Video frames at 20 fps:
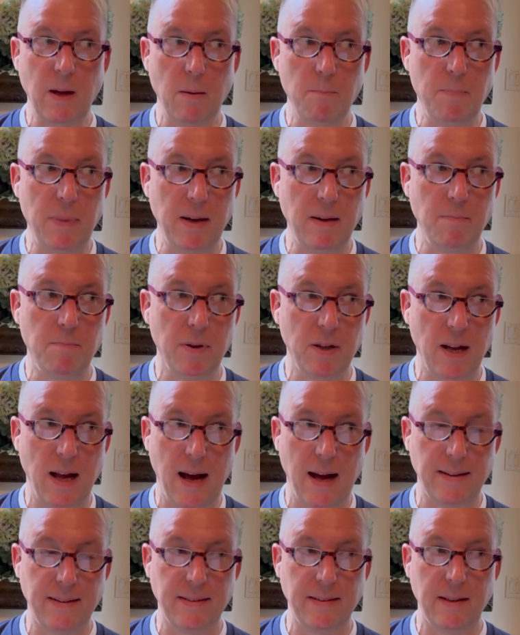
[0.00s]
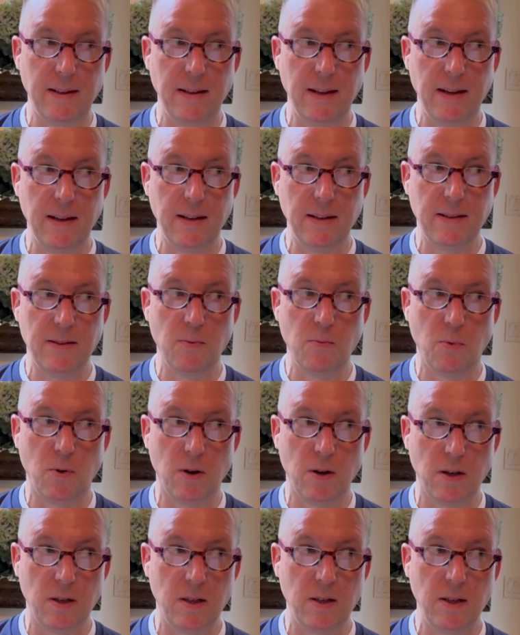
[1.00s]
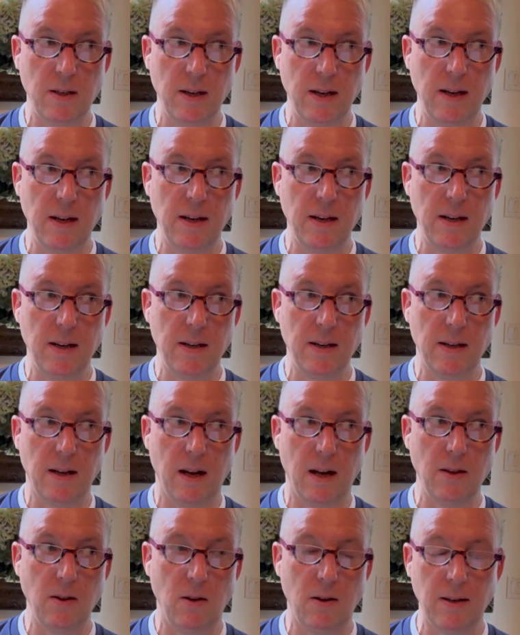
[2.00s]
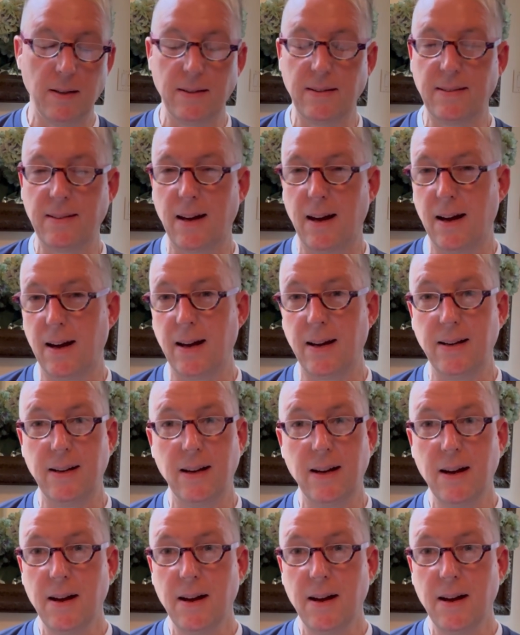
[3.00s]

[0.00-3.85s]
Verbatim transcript: been blessed to work alongside